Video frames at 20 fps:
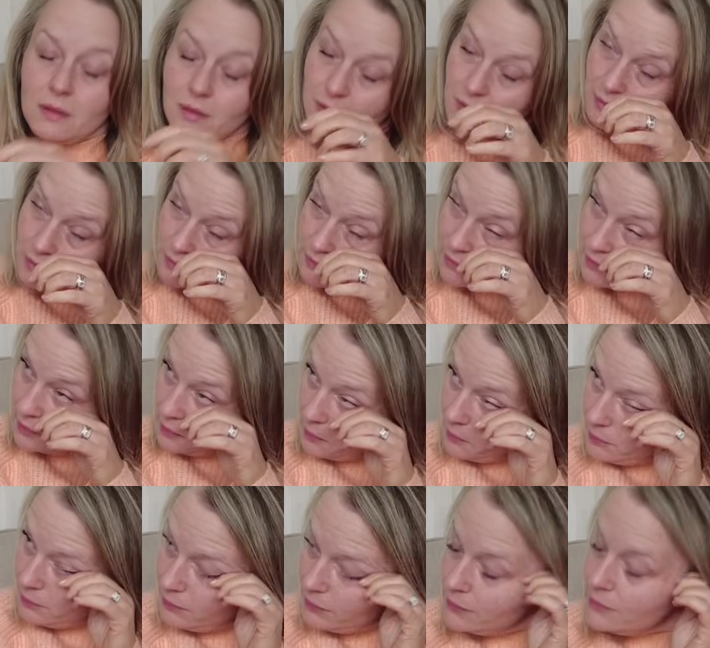And
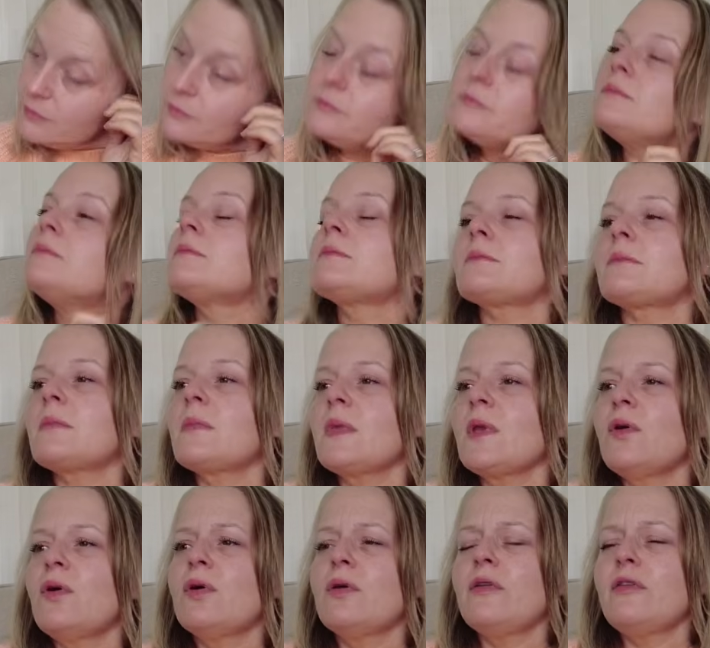
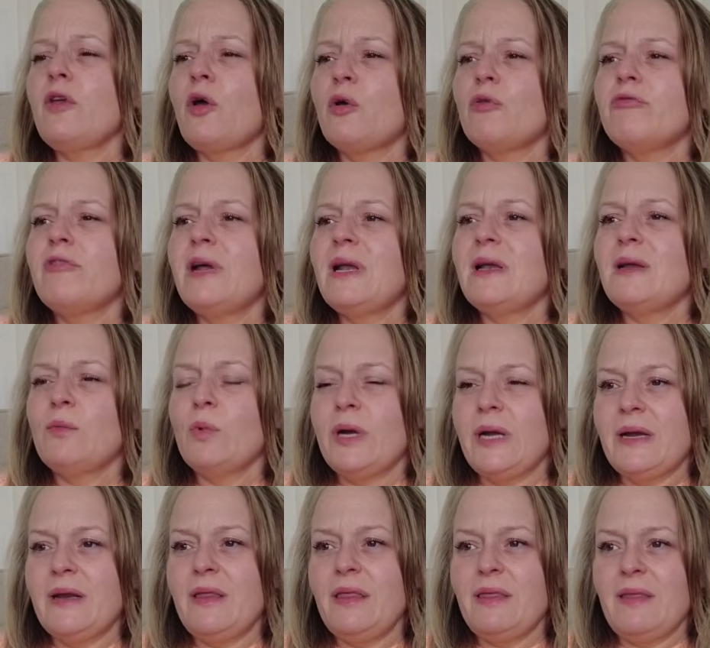also a really
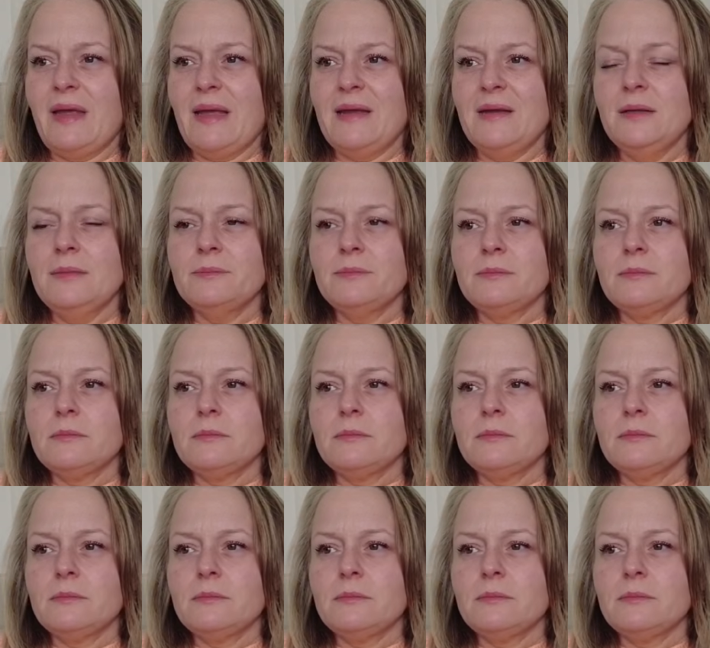weird thing